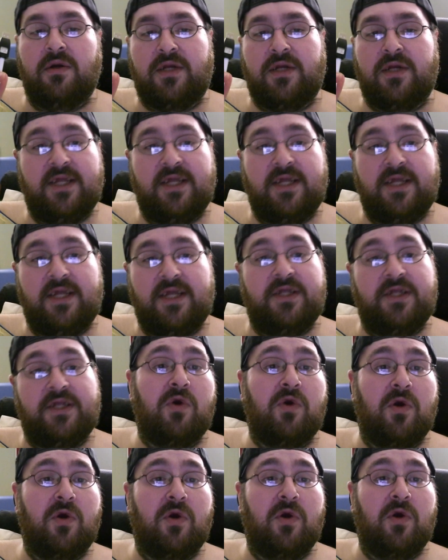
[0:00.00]
get
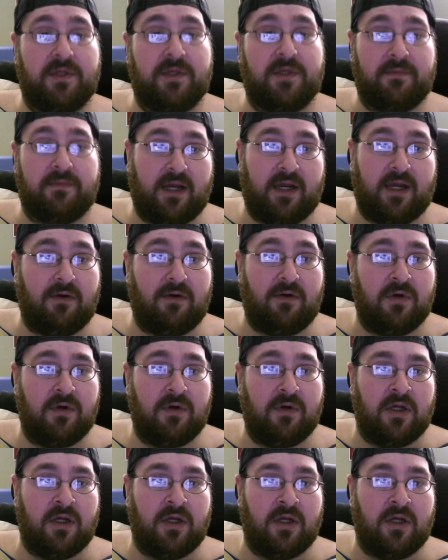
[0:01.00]
Smoko somehow,
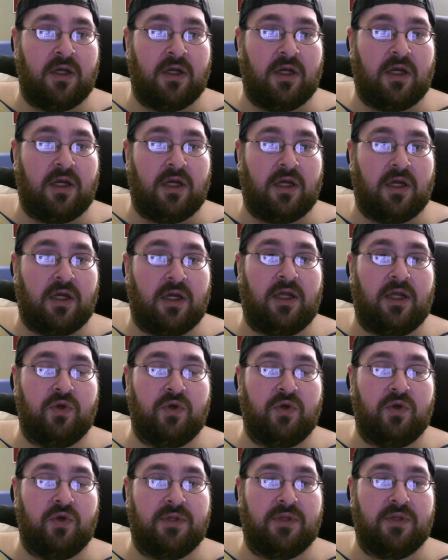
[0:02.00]
and
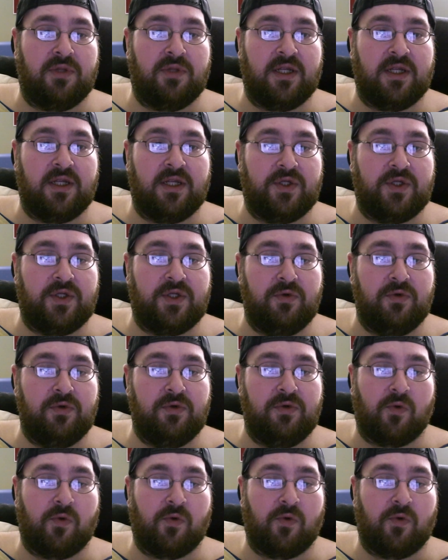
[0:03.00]
you can plug it into
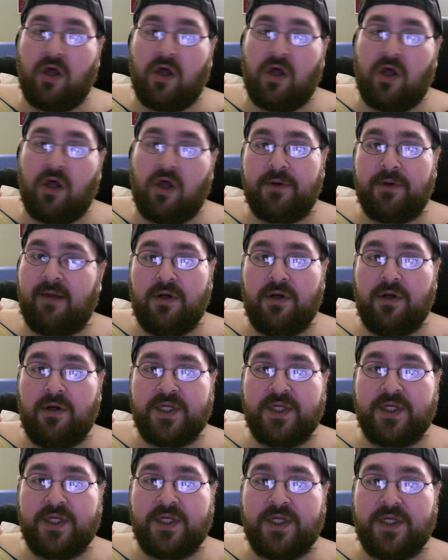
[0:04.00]
your wall adapter here in
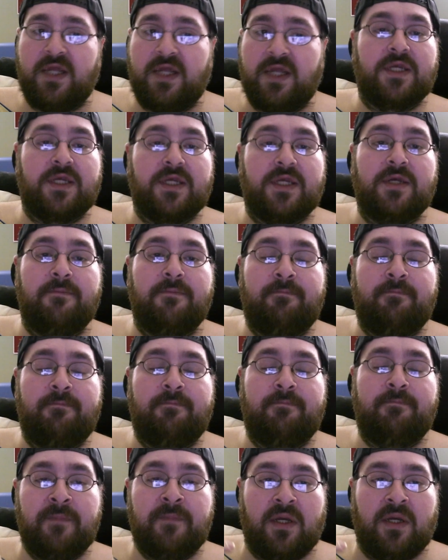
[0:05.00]
the States.
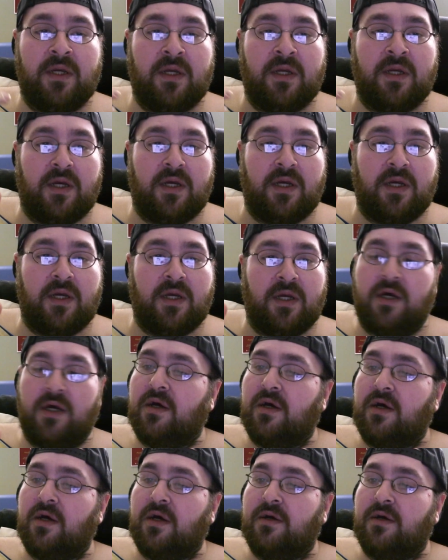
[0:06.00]

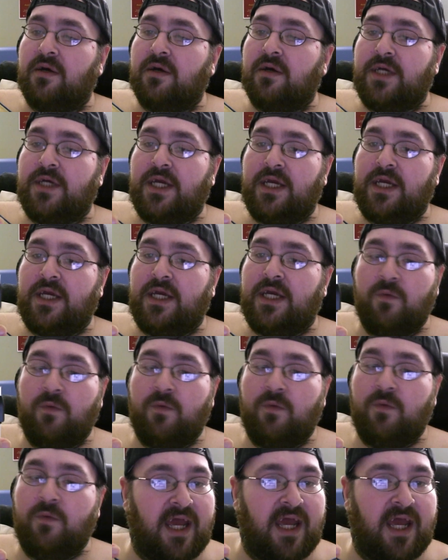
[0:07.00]
And what
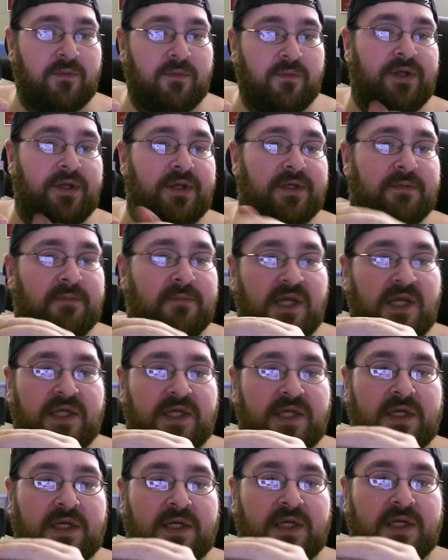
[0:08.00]
will happen is
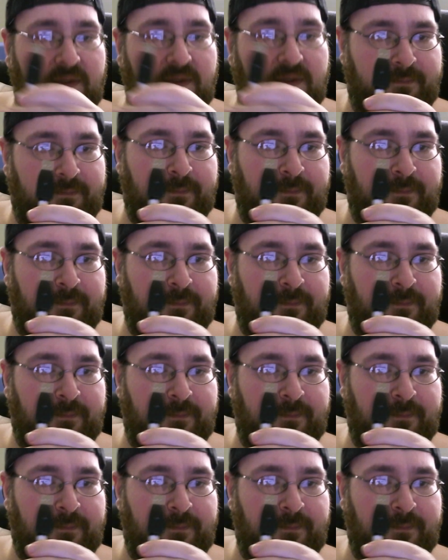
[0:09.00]
basically,